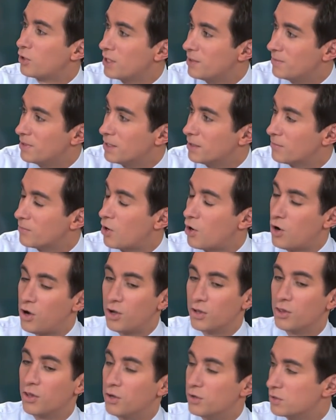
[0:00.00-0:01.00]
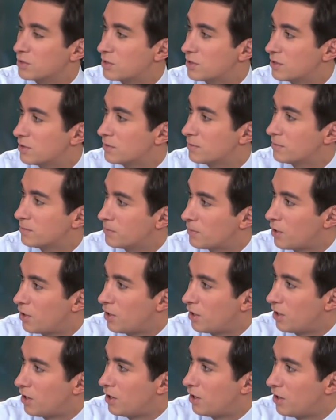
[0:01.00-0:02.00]
premium on those. No, you
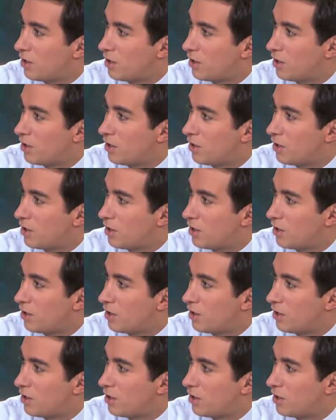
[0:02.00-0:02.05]
nailed it.